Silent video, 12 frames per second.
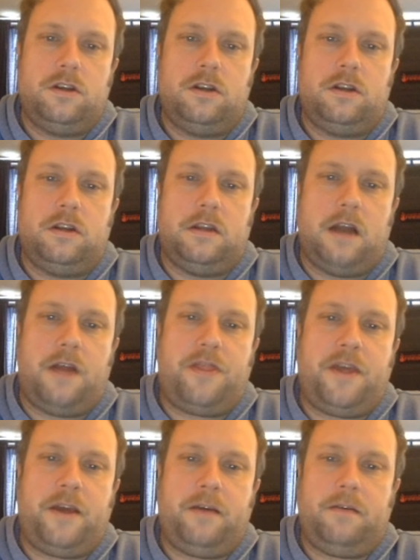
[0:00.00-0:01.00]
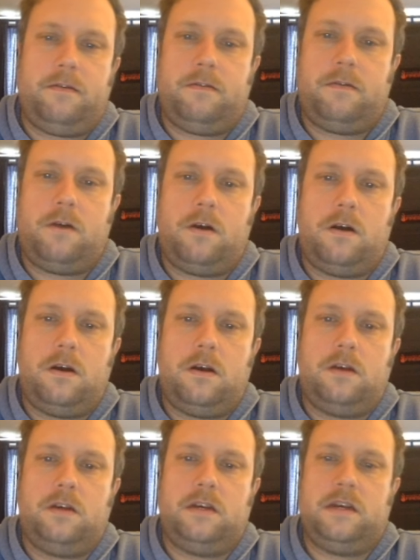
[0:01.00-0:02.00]
Nothing
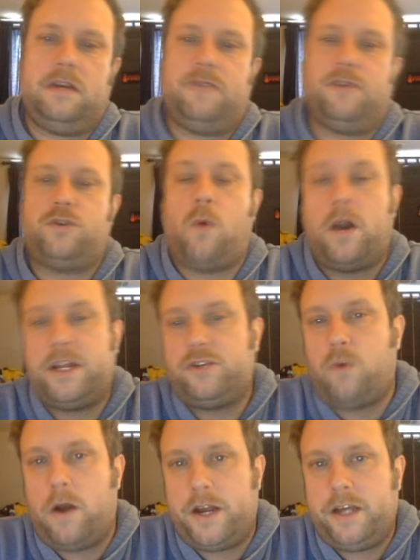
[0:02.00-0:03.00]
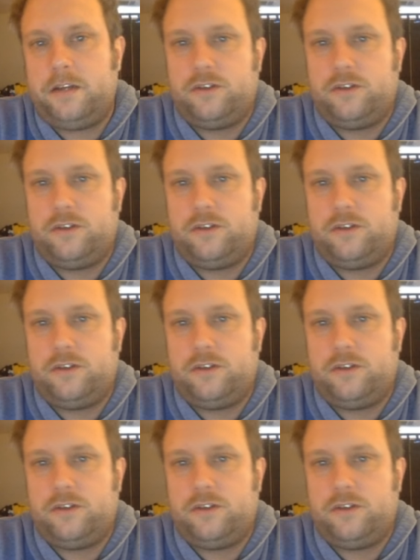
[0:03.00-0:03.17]
for 2020,